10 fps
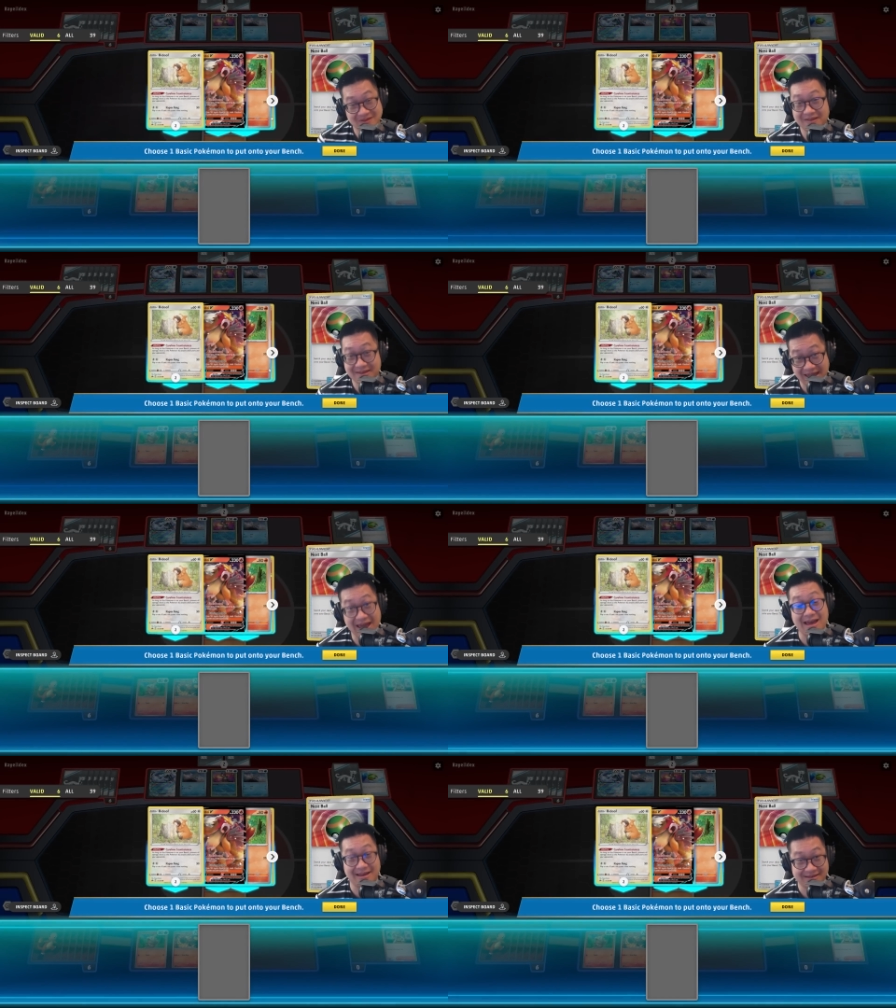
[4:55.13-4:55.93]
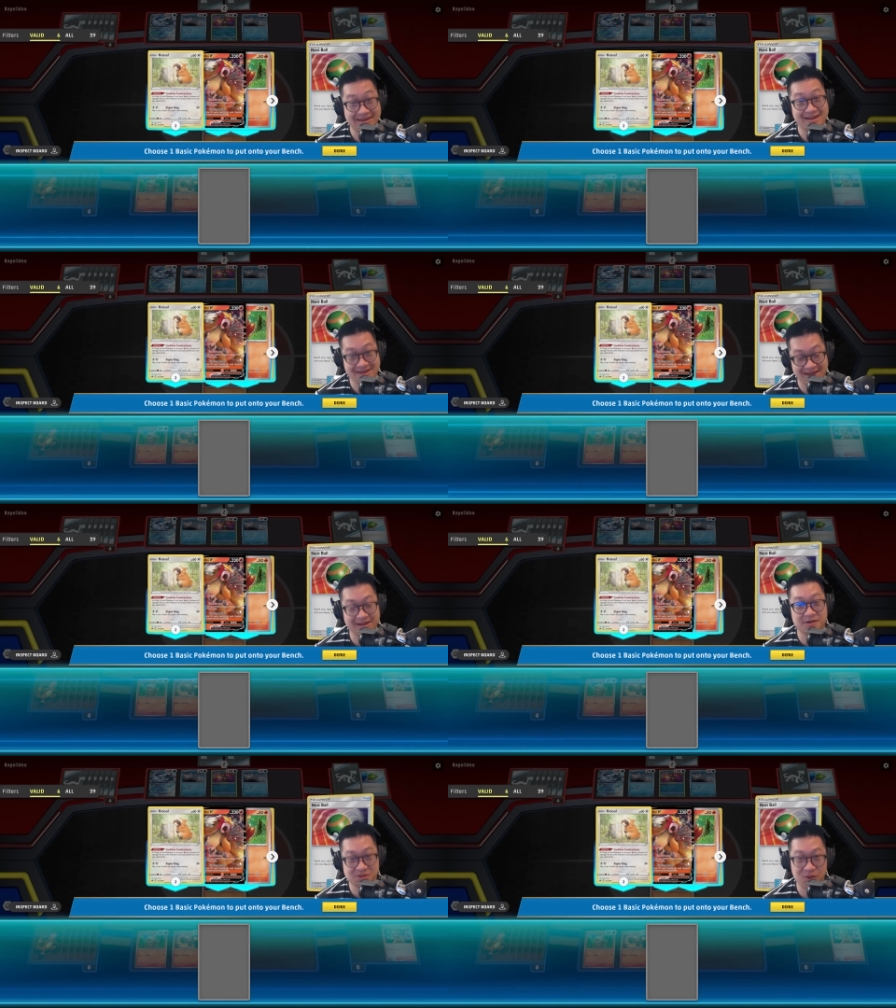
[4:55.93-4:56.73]
yeah, yeah, yeah, and he
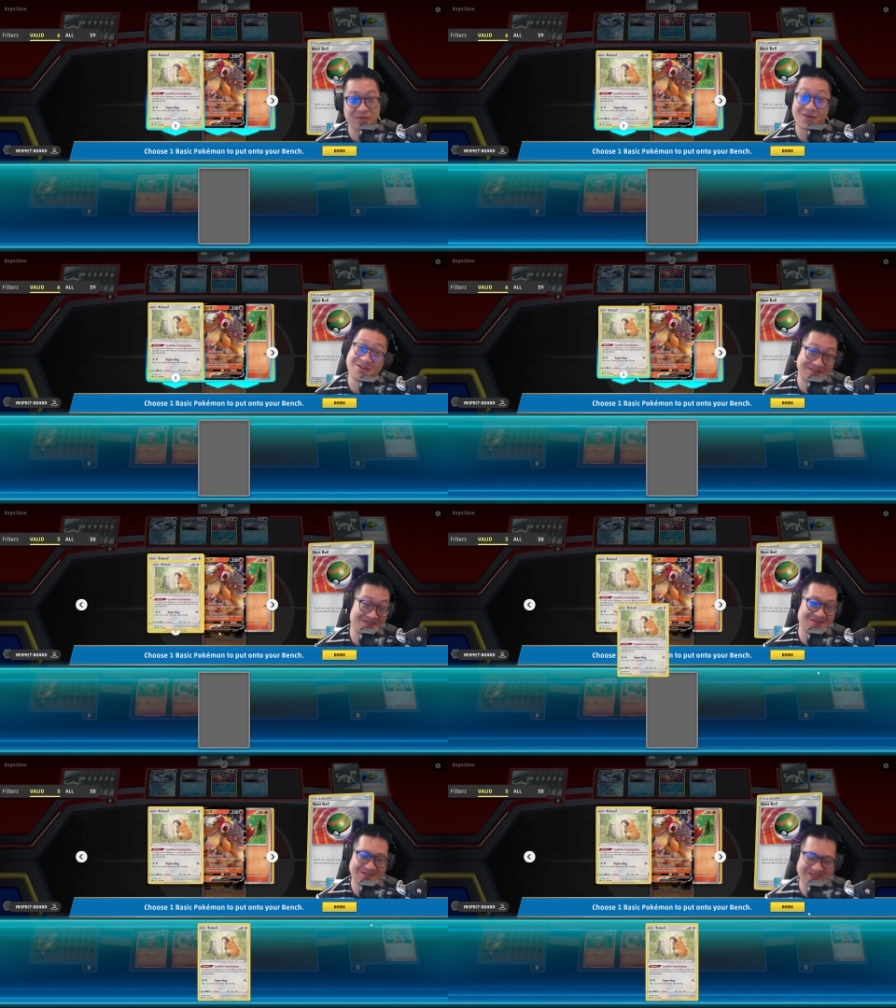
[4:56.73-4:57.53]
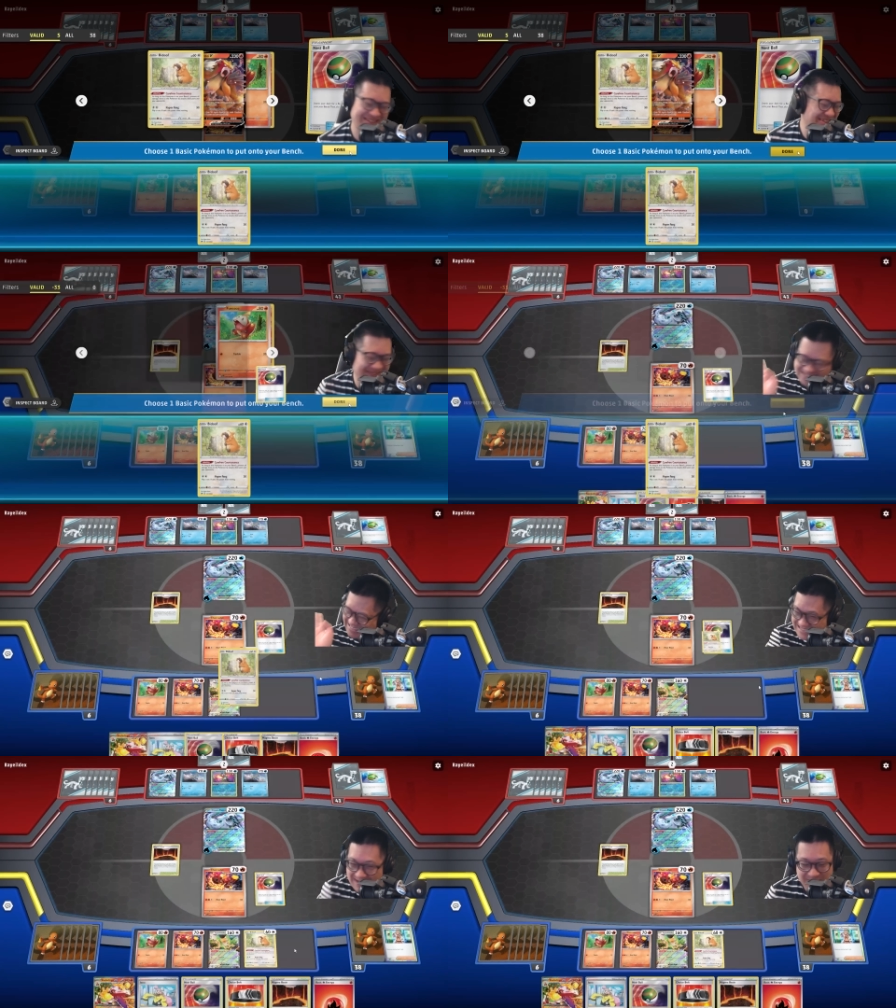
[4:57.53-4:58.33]
also went first too, so I'll
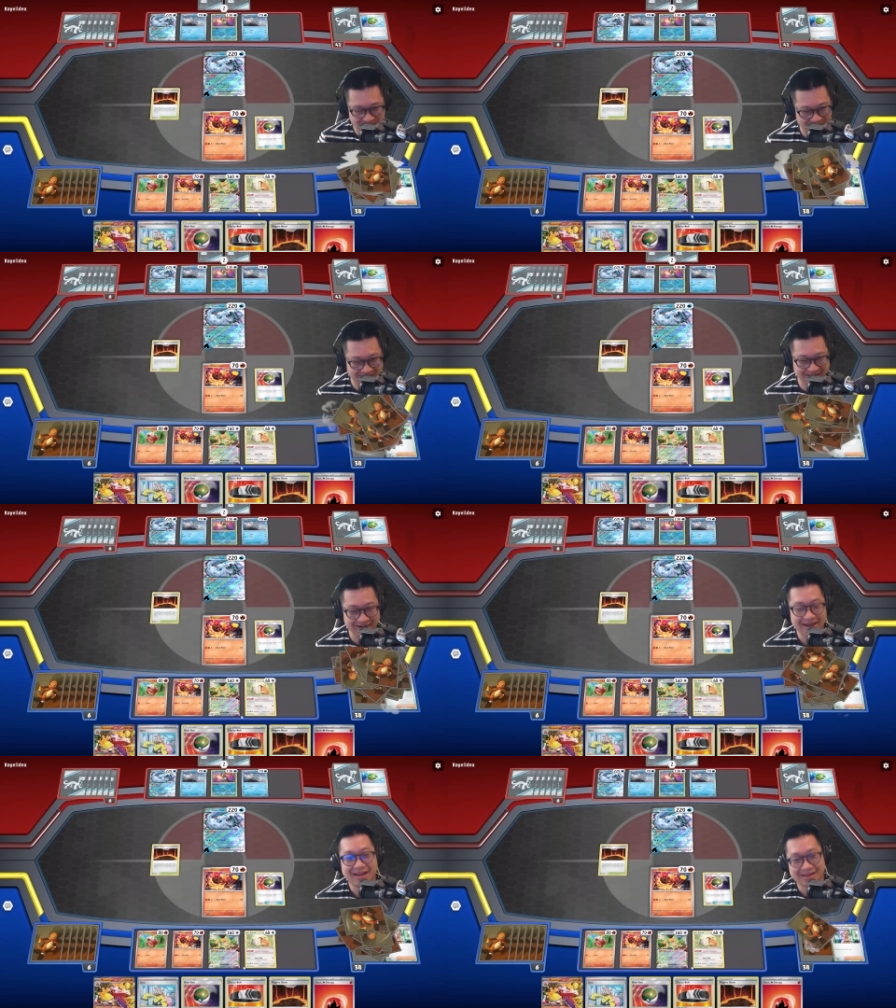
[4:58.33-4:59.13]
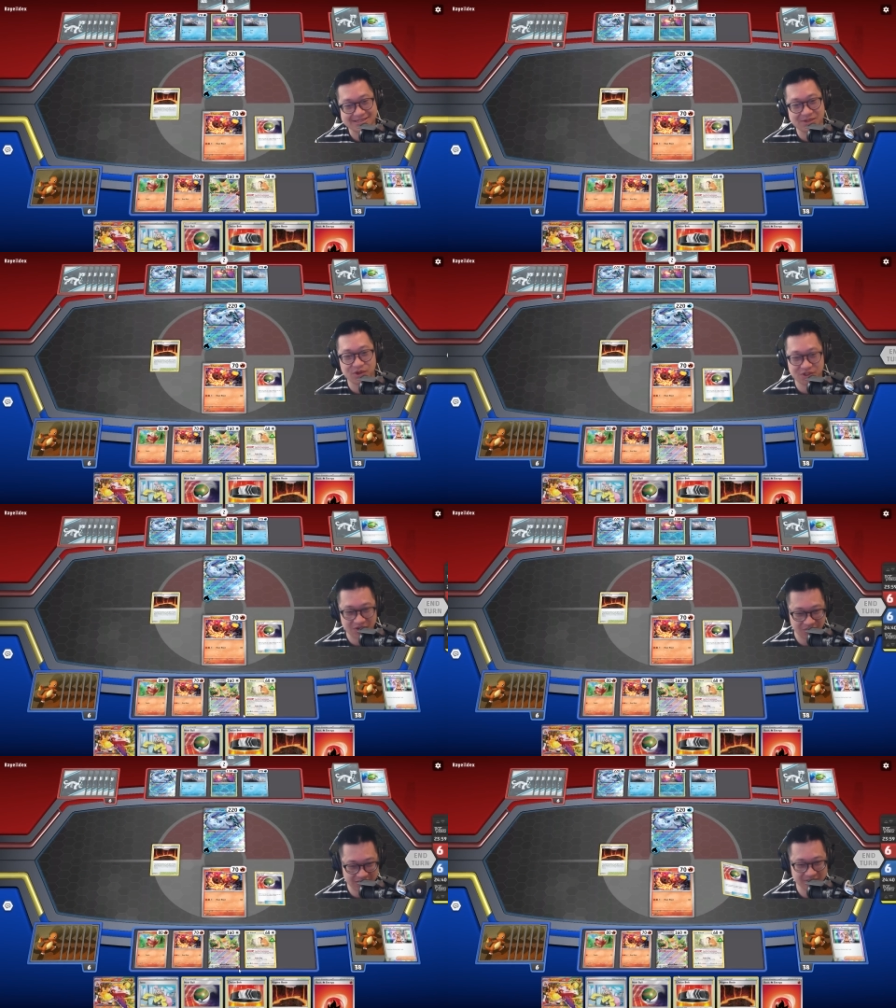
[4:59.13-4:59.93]
stop complaining. Let's see what you
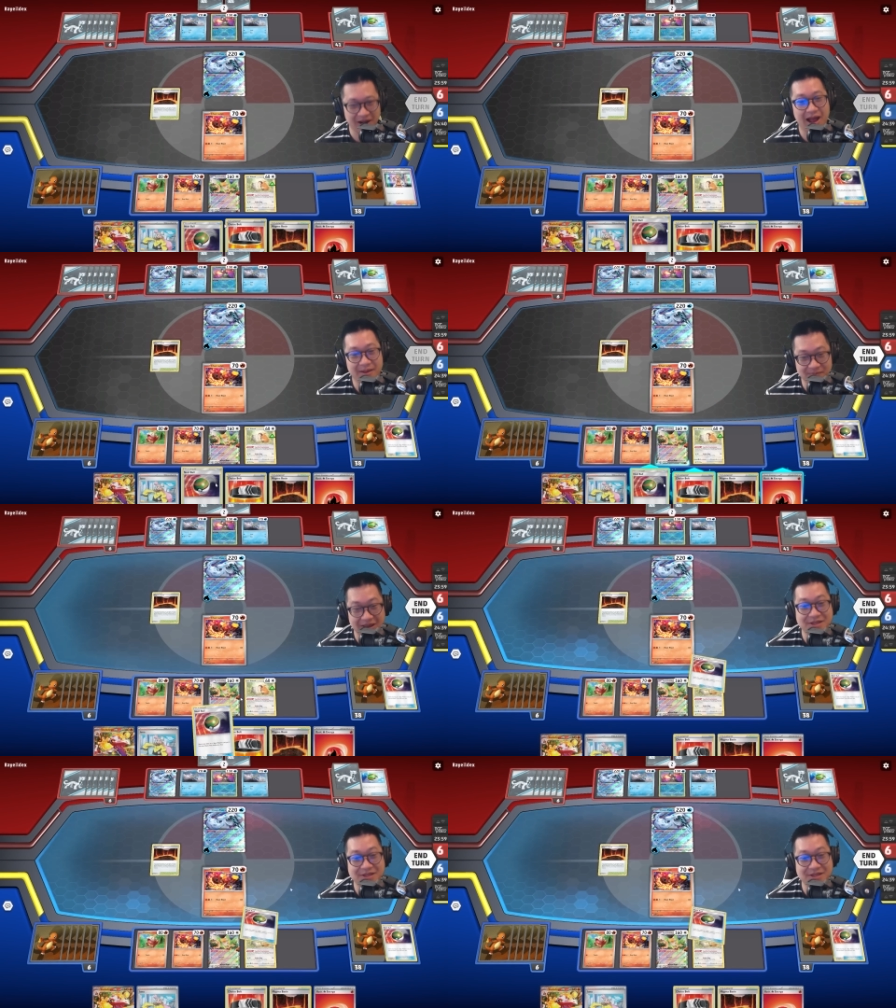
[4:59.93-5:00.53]
do here. I played